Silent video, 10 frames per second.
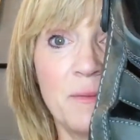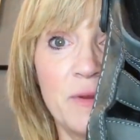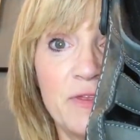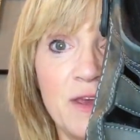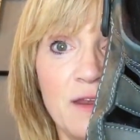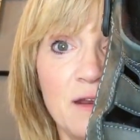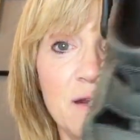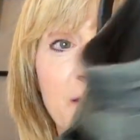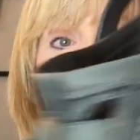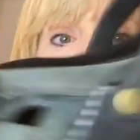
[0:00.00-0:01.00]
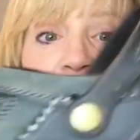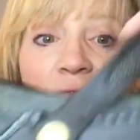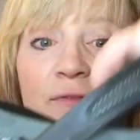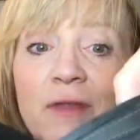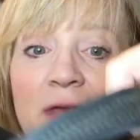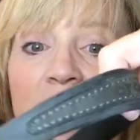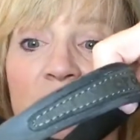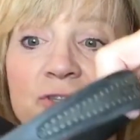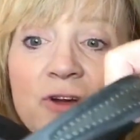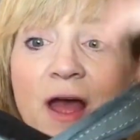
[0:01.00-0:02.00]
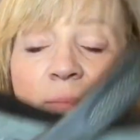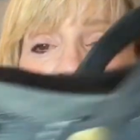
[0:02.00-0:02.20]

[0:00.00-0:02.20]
but then they have the heel strap